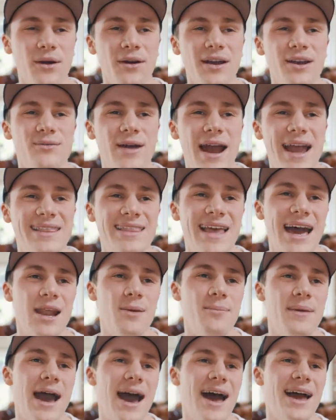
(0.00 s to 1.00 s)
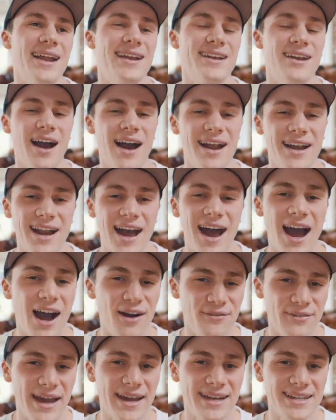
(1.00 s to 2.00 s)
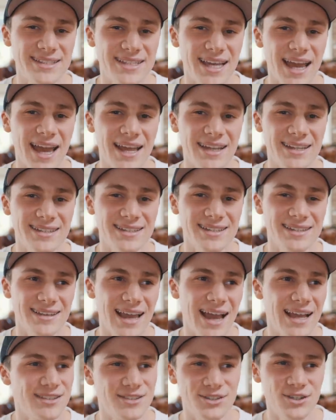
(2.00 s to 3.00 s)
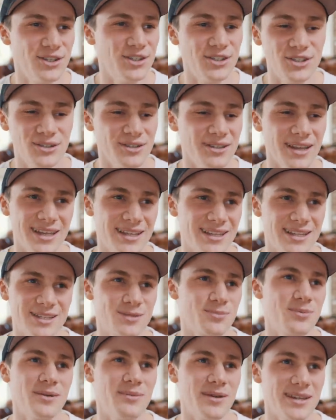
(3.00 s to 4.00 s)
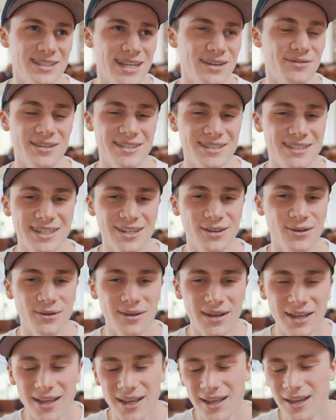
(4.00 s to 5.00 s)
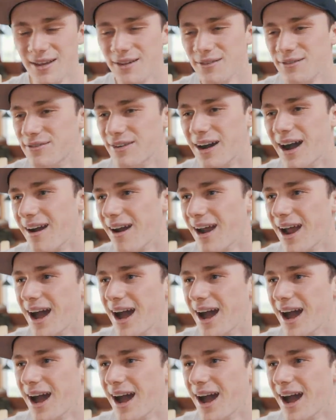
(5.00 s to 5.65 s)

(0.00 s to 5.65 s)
probably rate that about a 9.5 out of 10 as usual. Like that's pretty much every single far